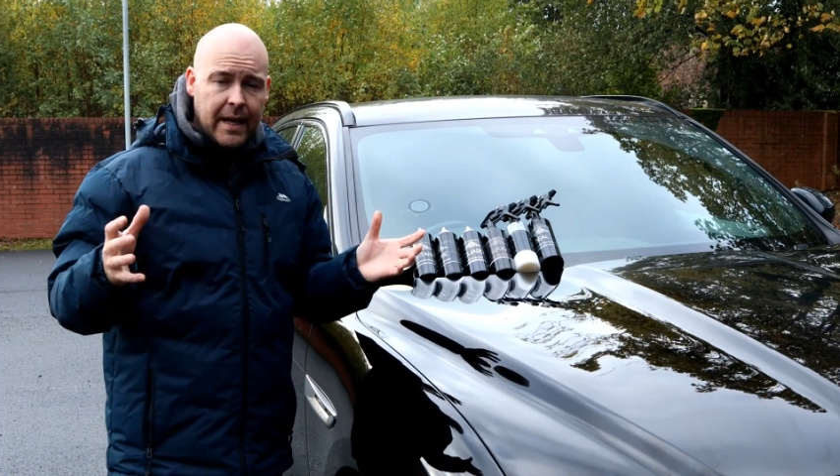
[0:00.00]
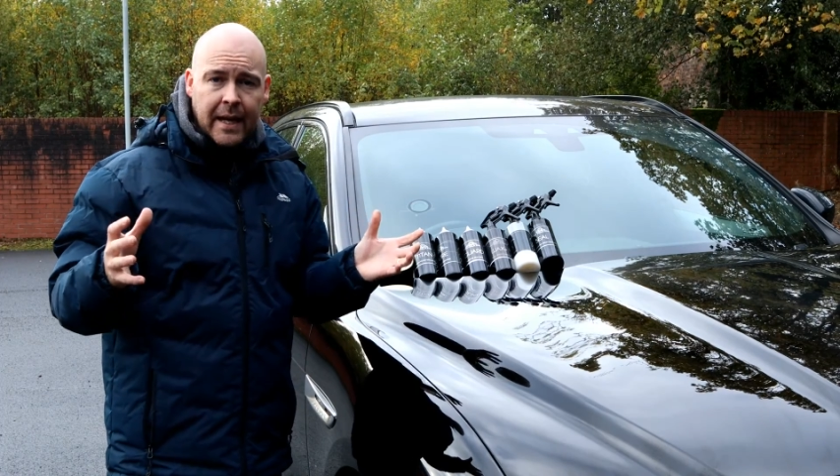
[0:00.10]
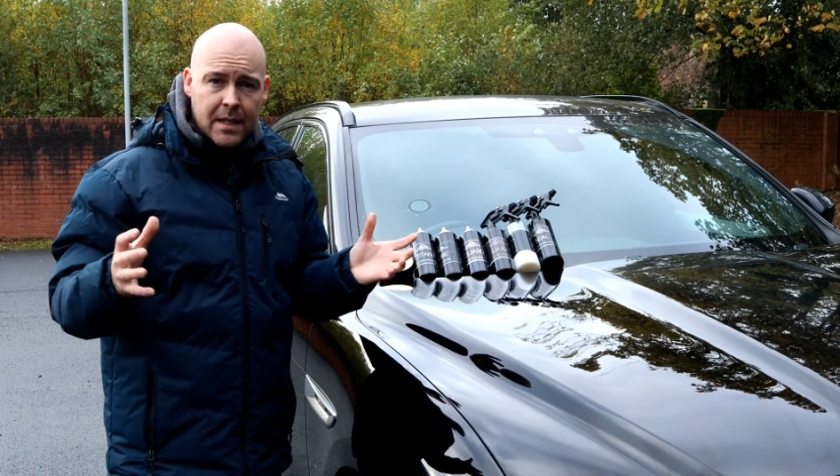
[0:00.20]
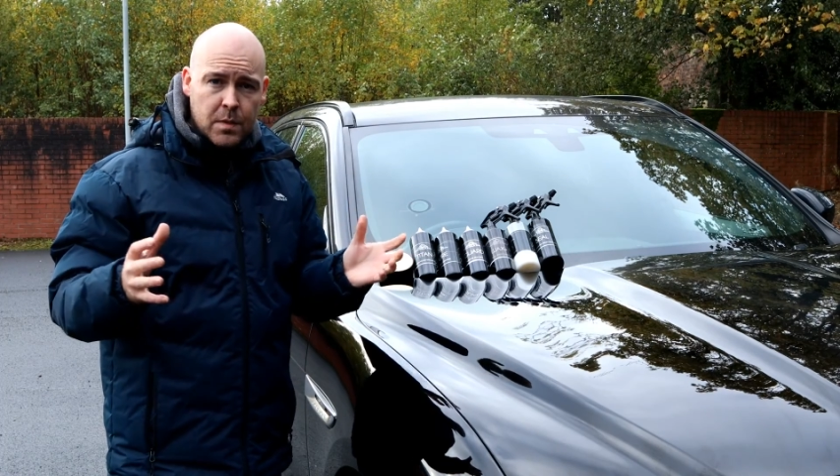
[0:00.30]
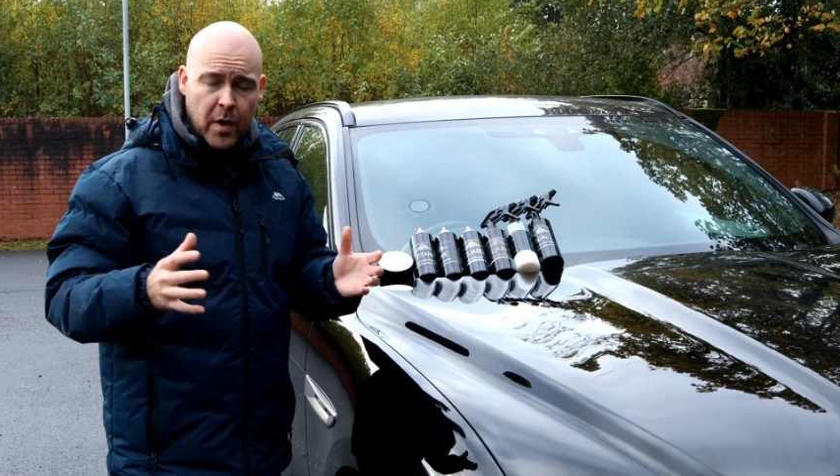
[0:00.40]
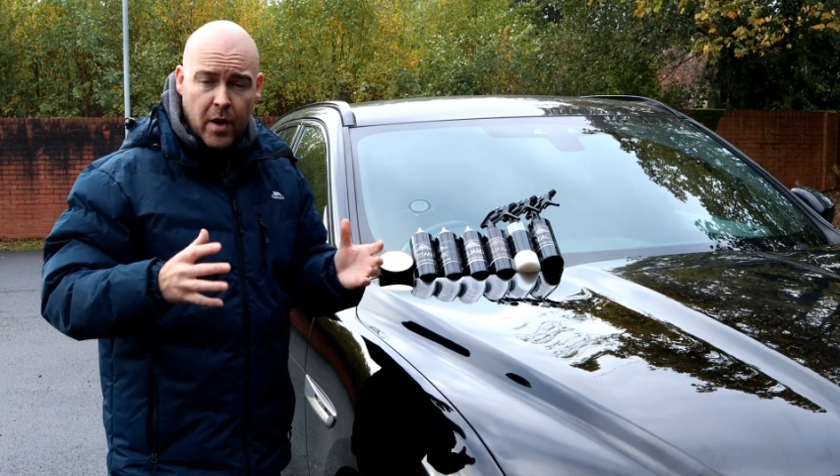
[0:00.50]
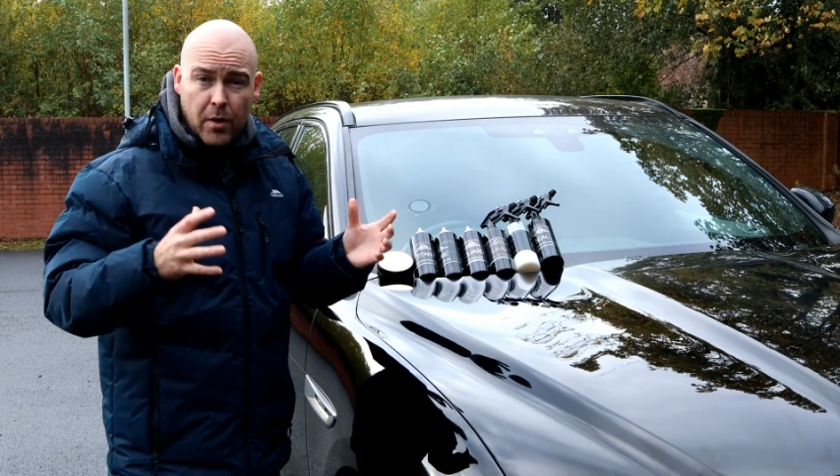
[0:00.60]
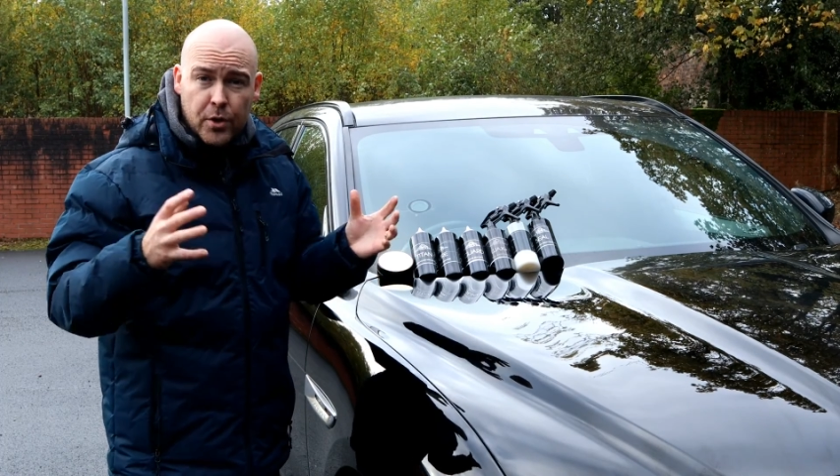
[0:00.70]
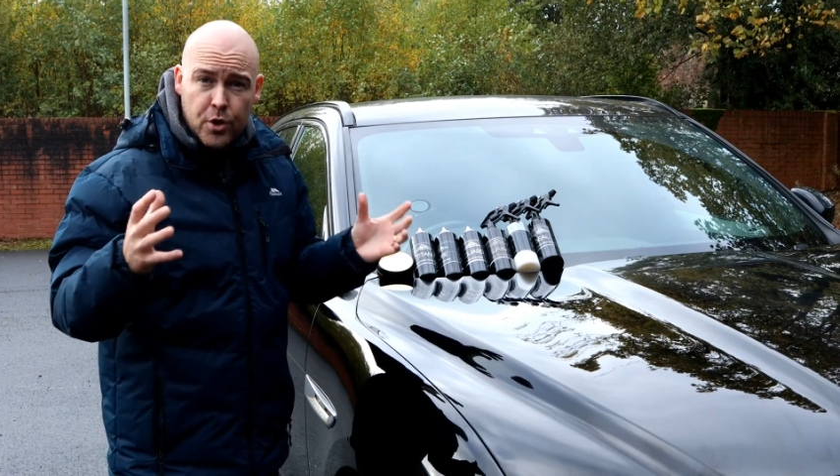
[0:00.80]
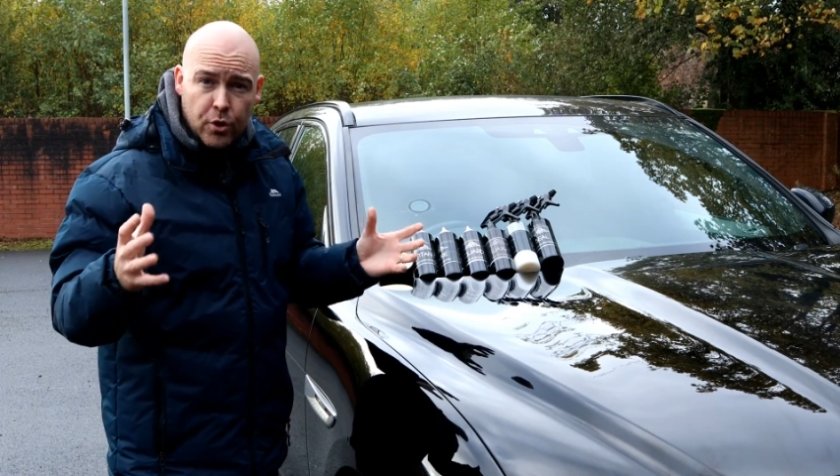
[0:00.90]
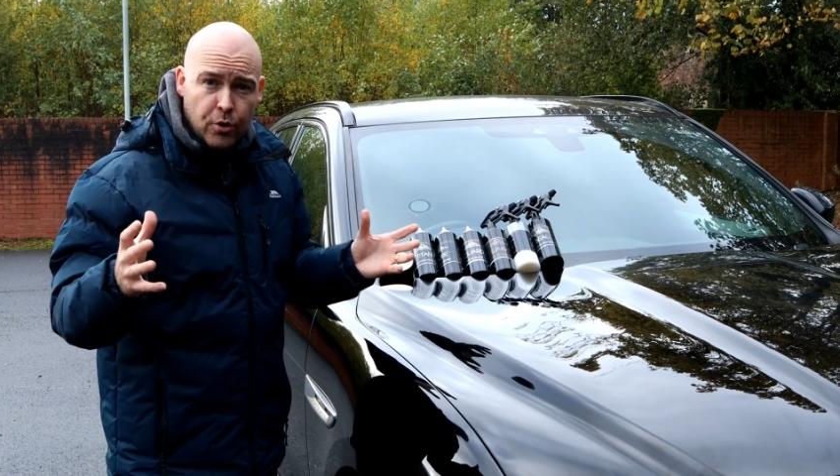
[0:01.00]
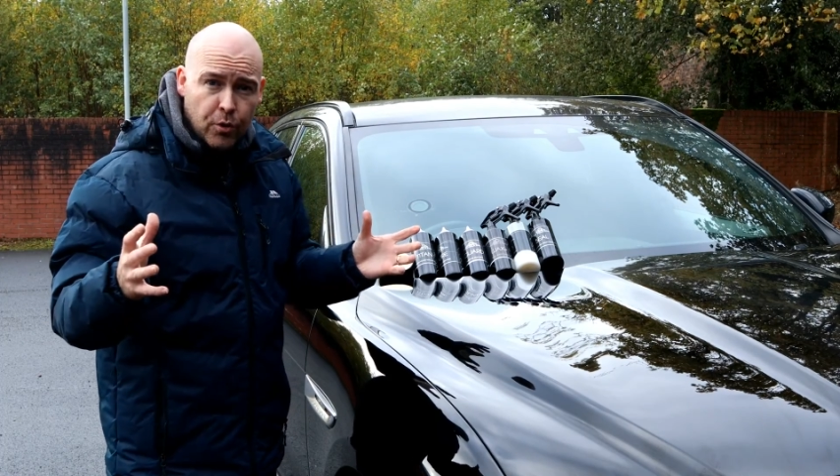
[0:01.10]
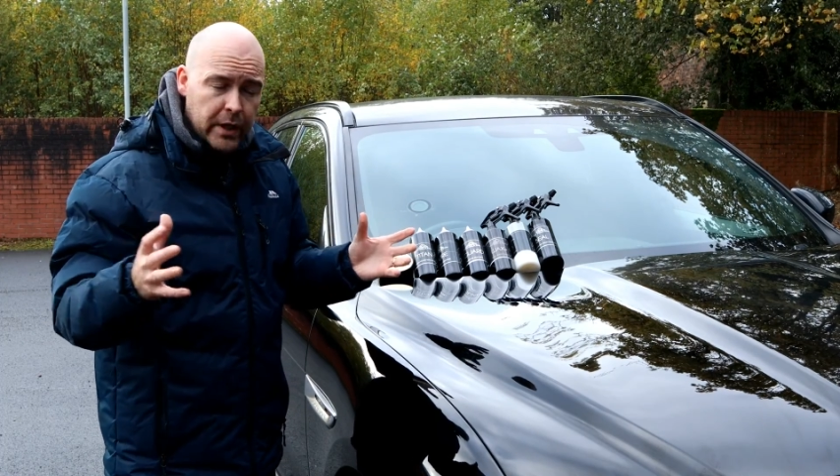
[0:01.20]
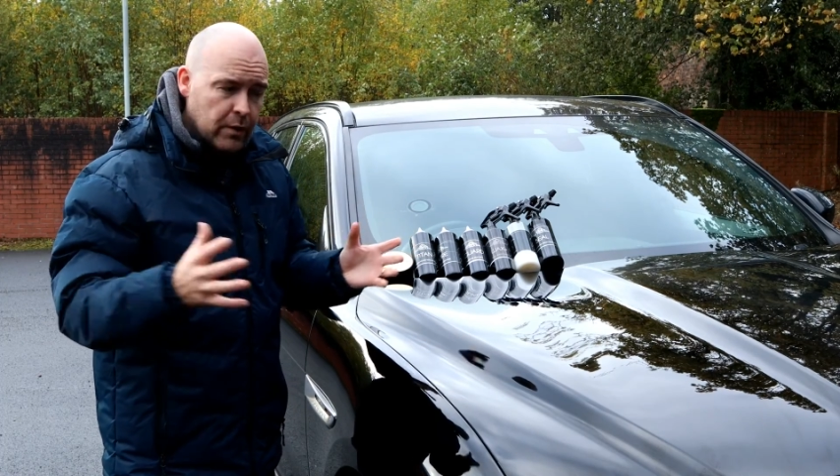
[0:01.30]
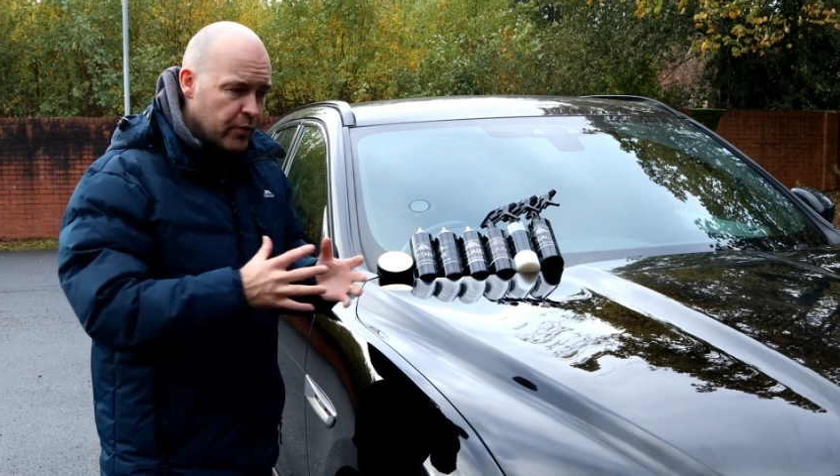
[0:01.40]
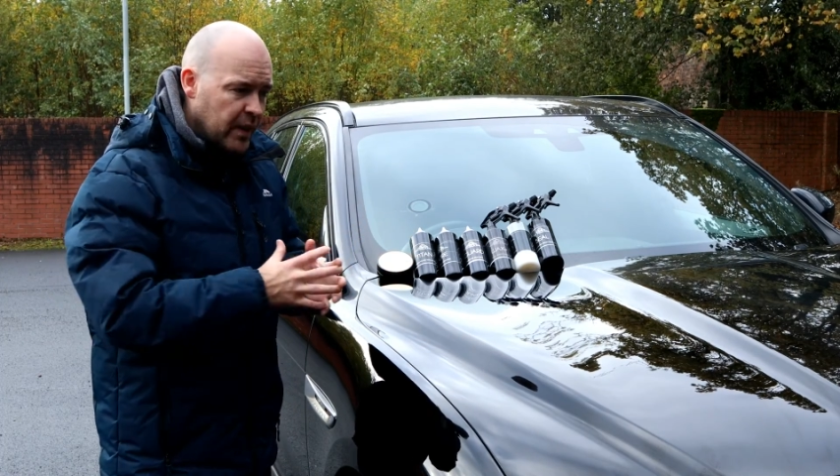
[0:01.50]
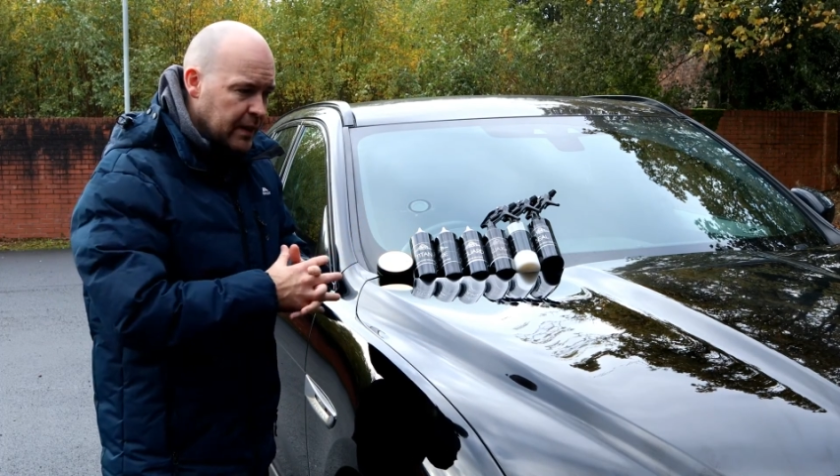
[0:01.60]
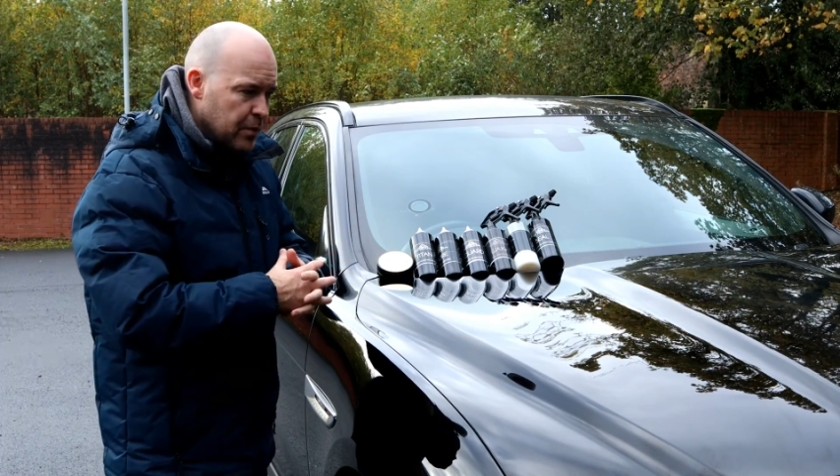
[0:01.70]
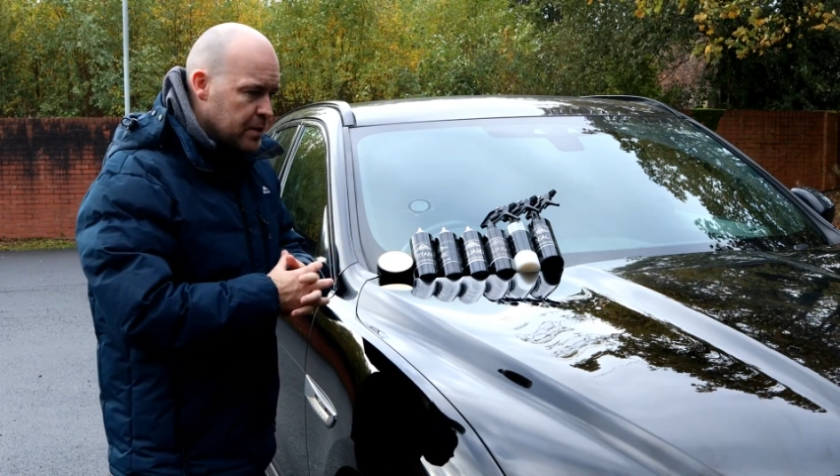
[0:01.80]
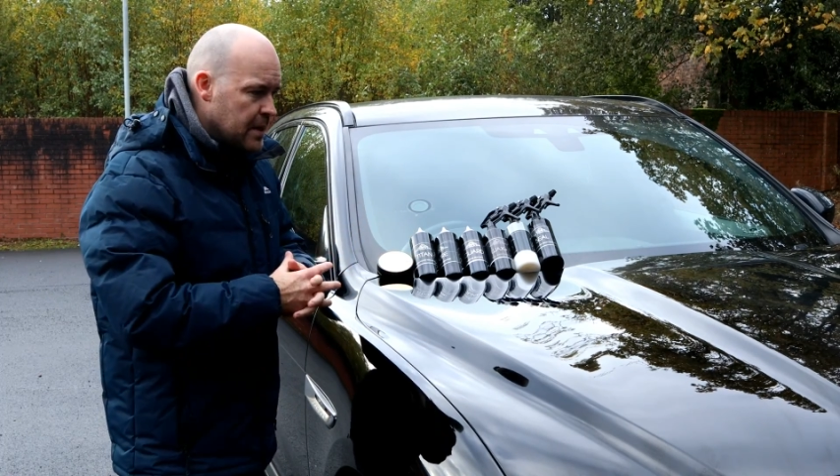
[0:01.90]
expert or tutorial
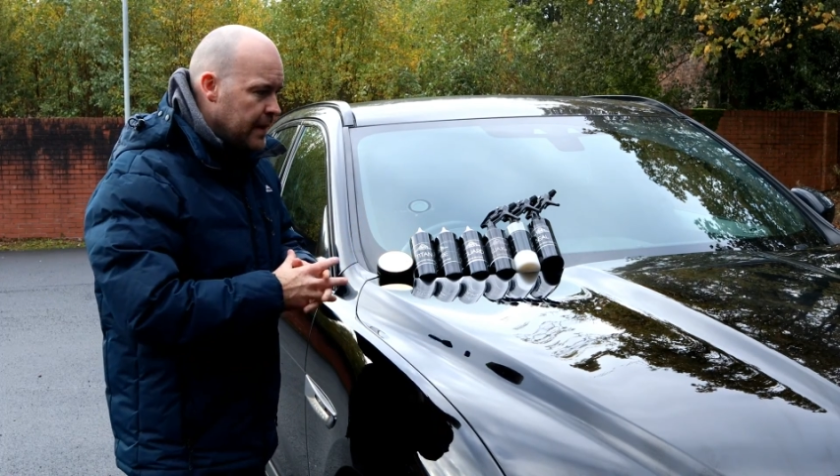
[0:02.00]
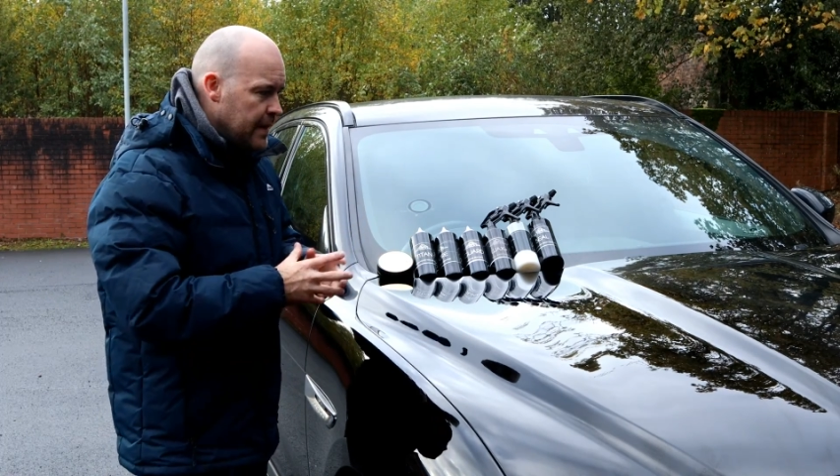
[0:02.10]
videos.